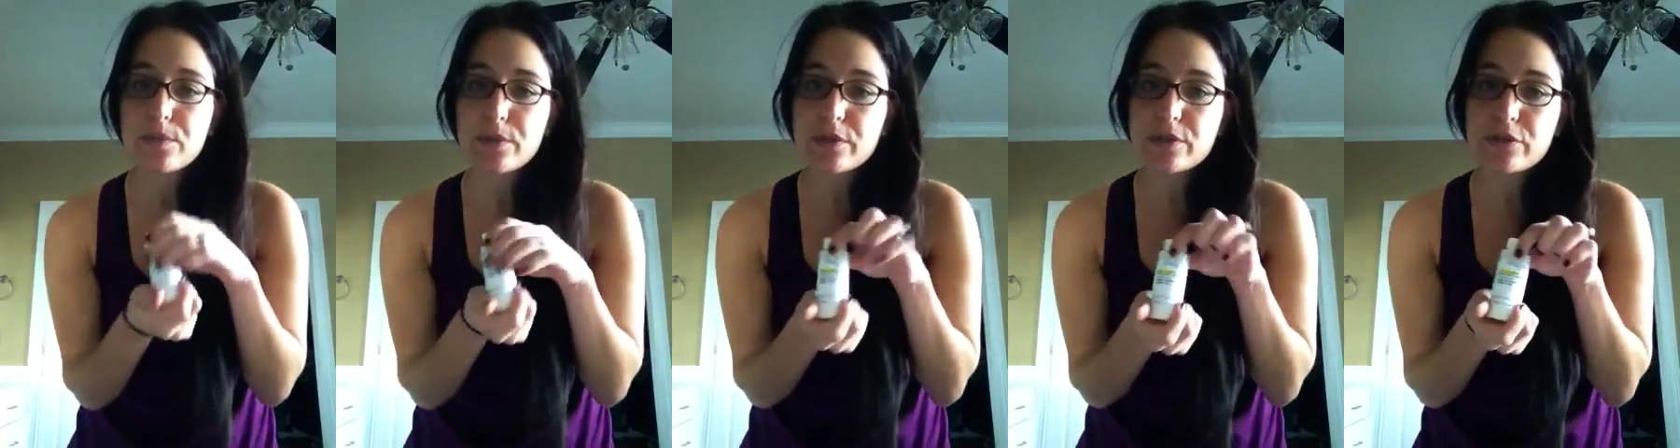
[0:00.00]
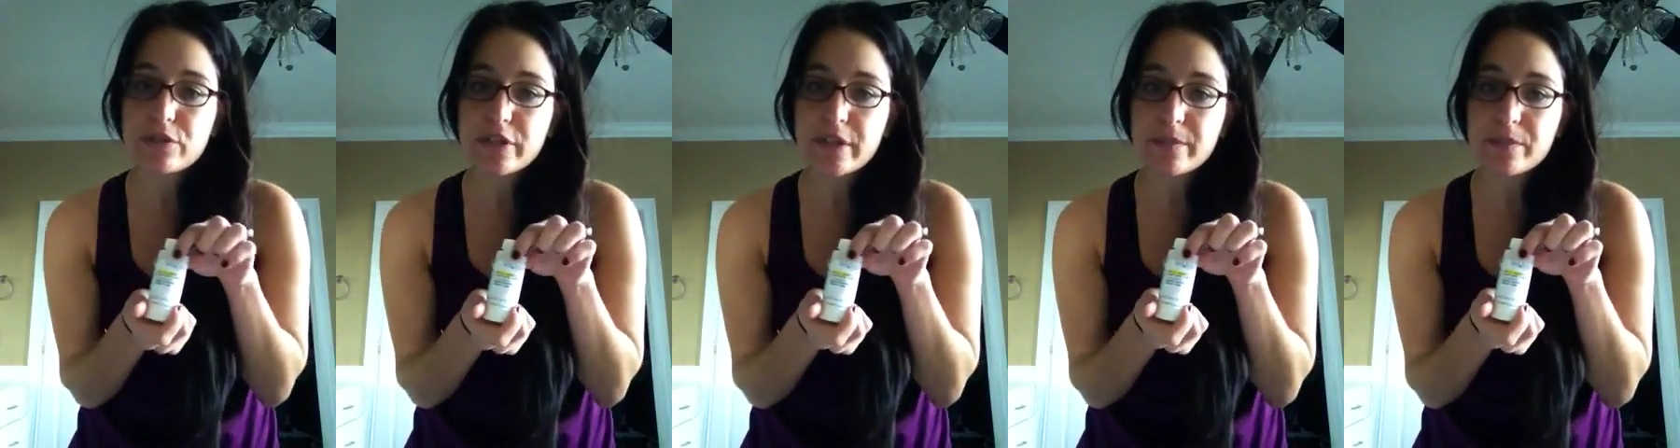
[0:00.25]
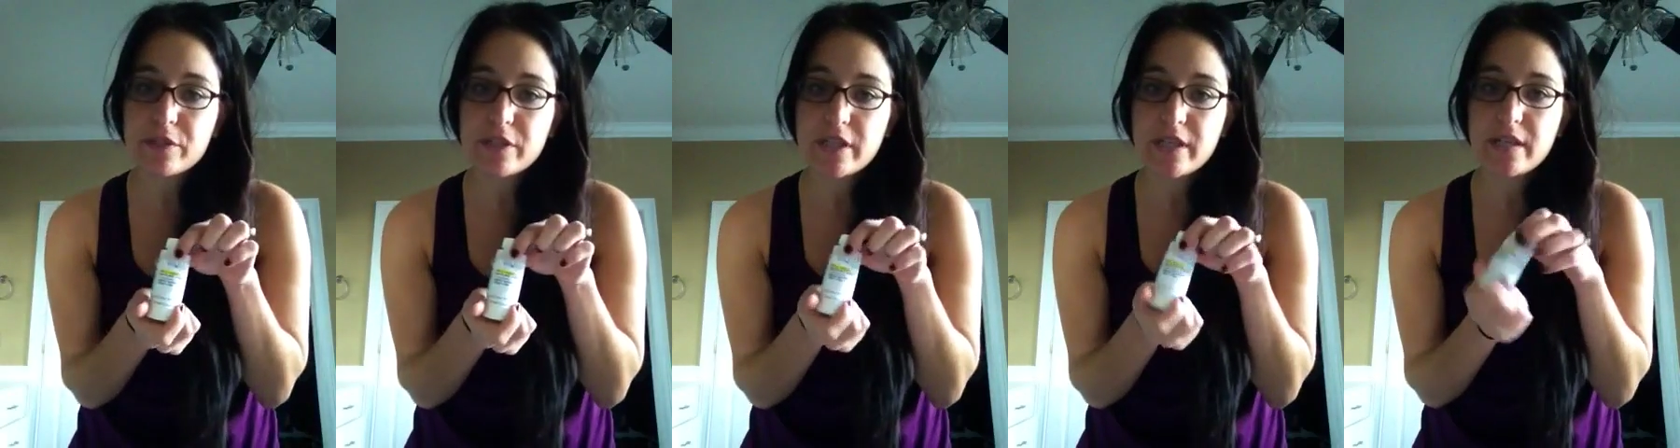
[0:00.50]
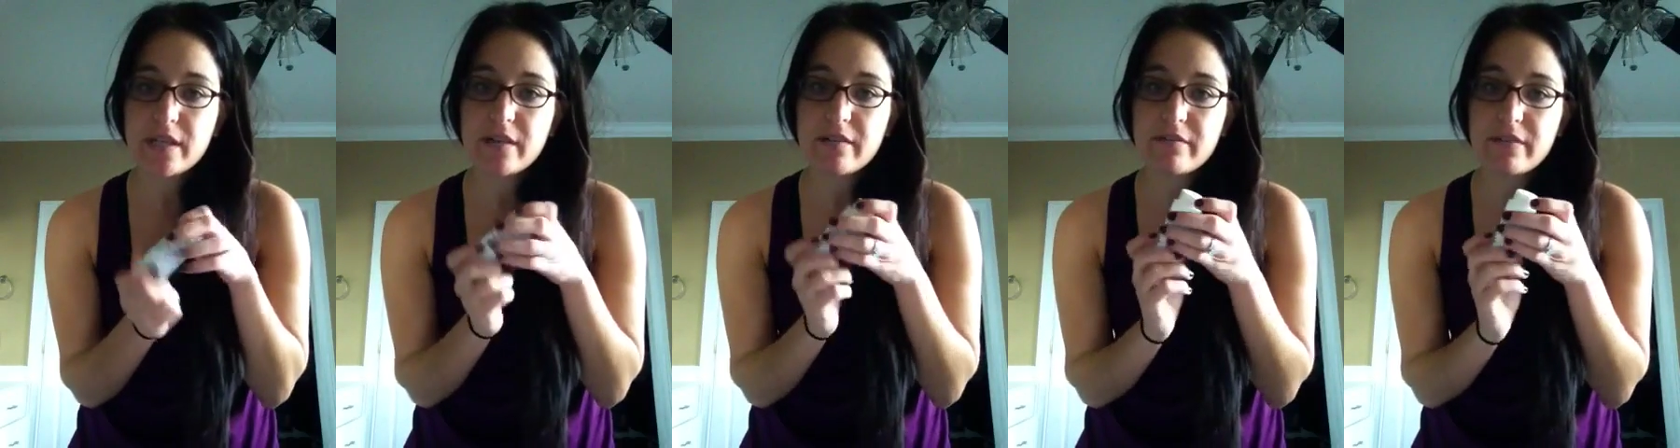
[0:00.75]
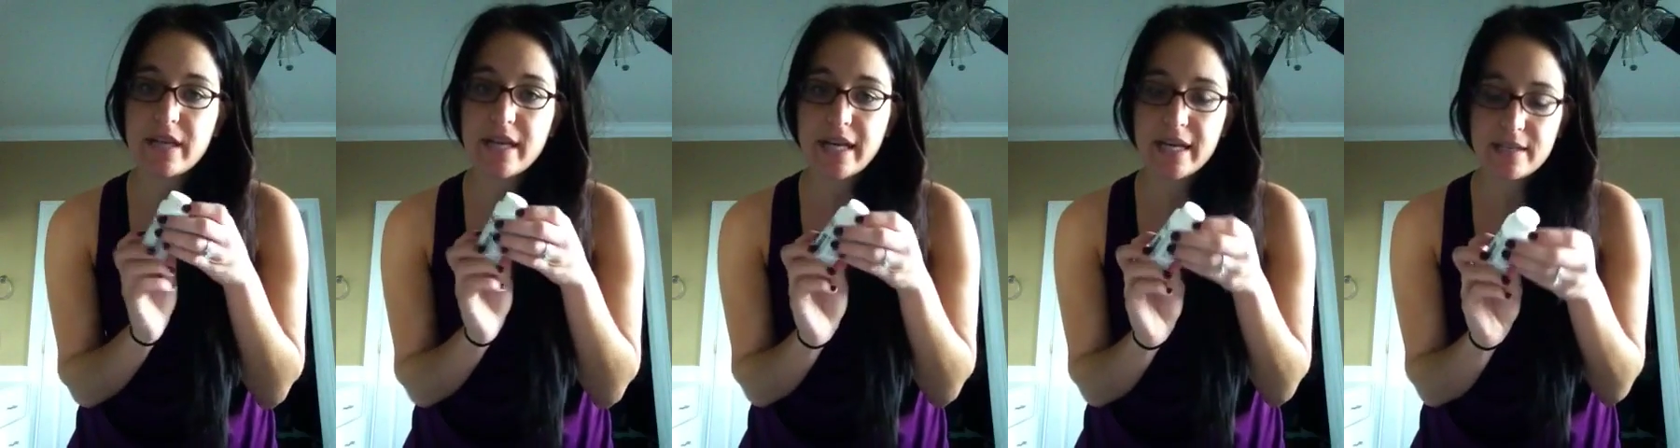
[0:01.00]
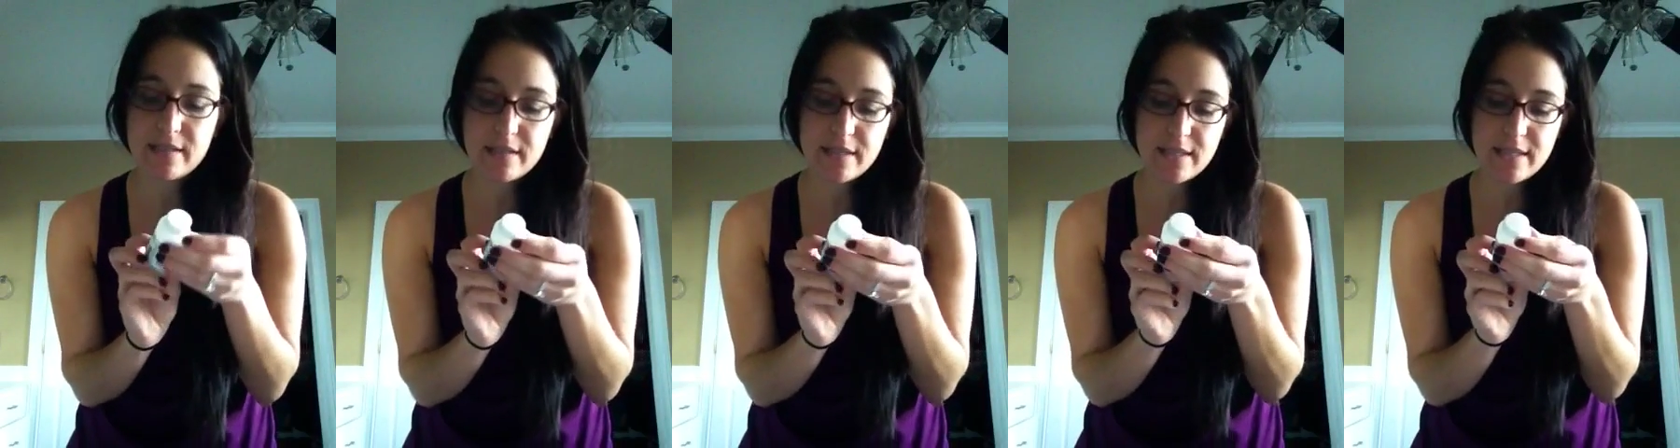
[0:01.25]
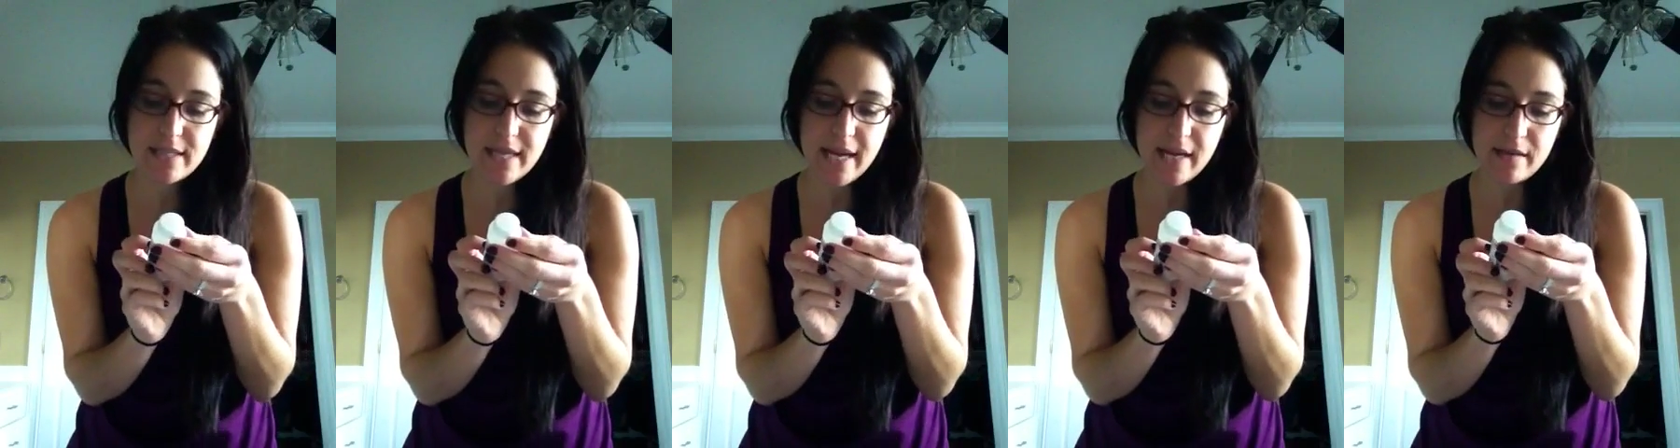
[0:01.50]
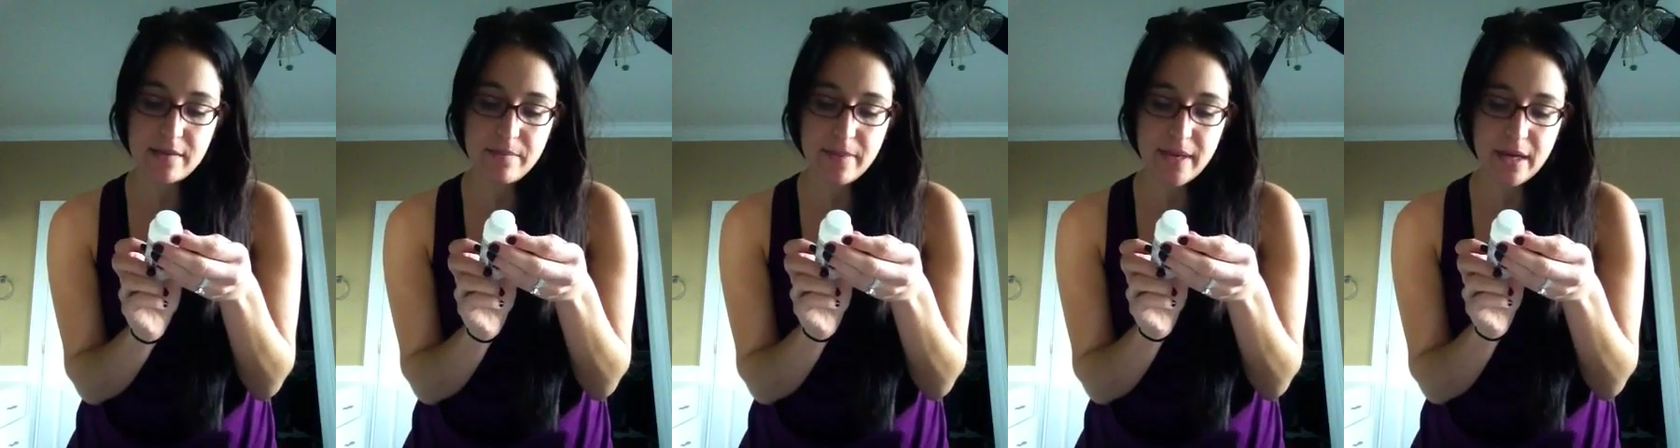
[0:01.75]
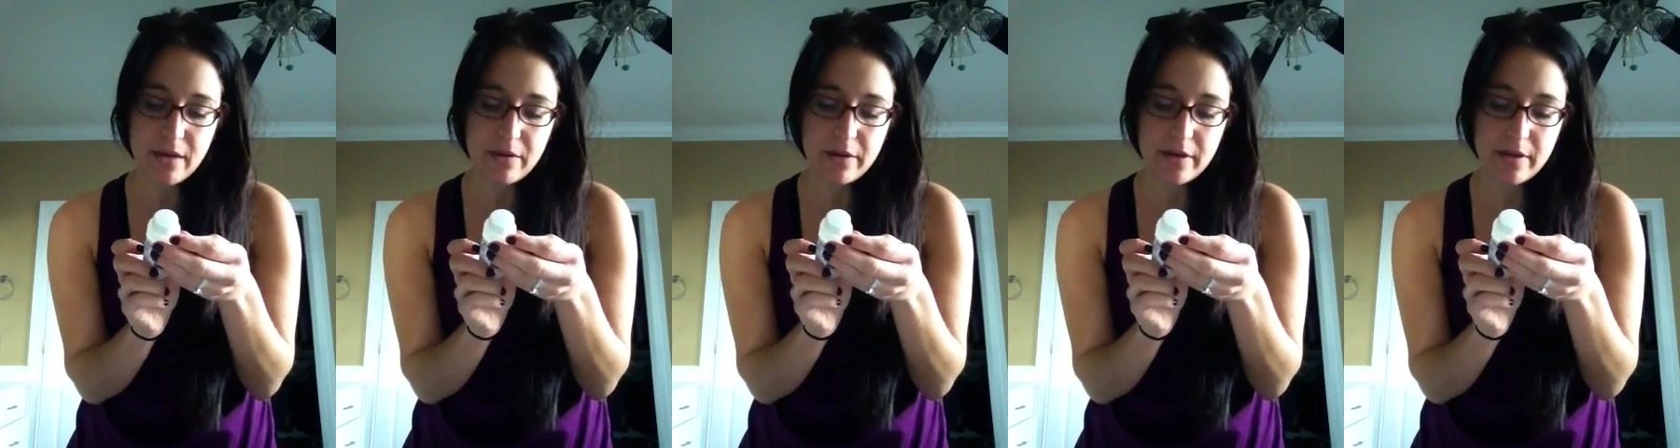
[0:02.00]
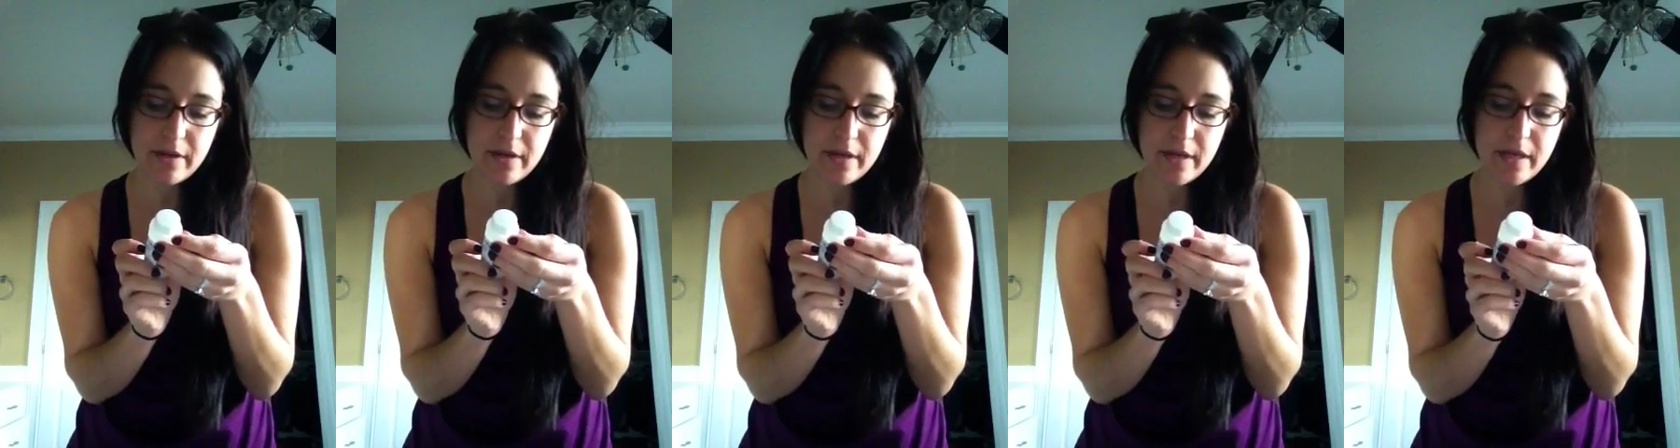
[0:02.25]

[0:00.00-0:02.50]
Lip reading: prescription of nice statin powder,